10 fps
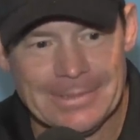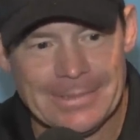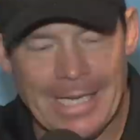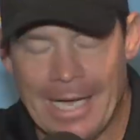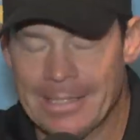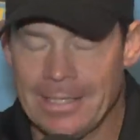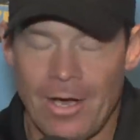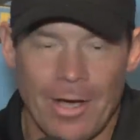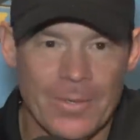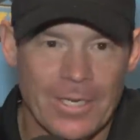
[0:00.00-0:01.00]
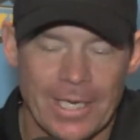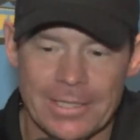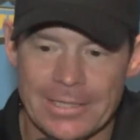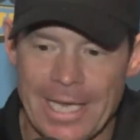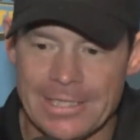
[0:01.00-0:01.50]
Uh, no, I mean, I
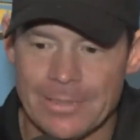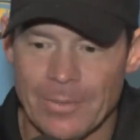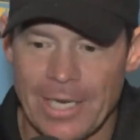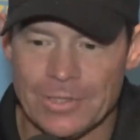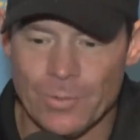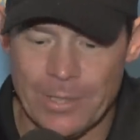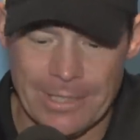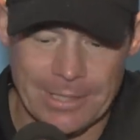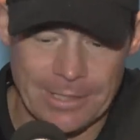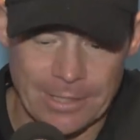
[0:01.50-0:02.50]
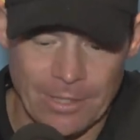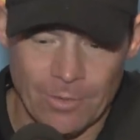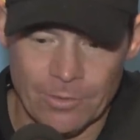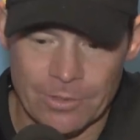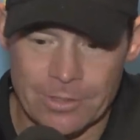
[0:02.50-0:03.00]
just asked them last week, you
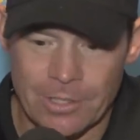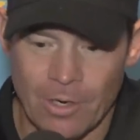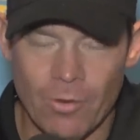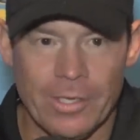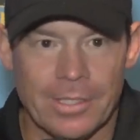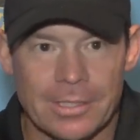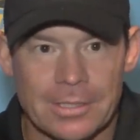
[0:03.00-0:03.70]
know, to own it.